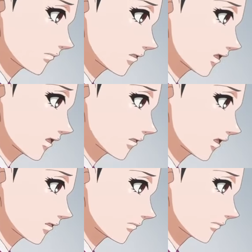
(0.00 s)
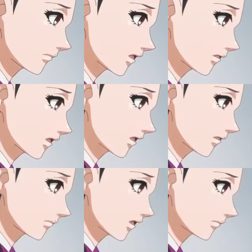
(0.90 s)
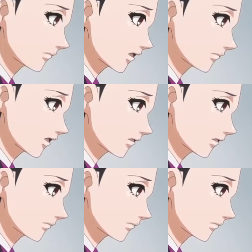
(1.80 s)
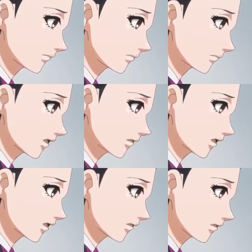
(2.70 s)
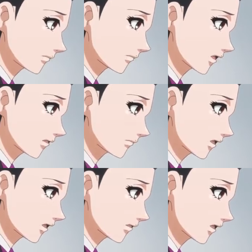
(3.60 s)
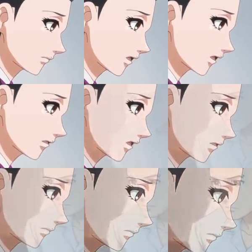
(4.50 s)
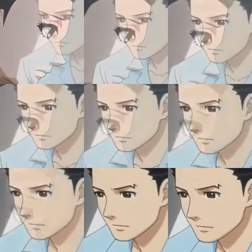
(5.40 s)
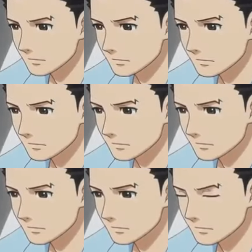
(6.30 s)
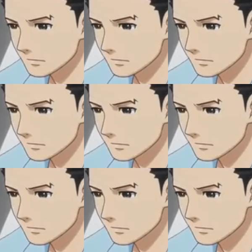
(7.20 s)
long story, but I was a weaker person then. I know that my cowardice truly hurt Phoenix. I made a vow that I would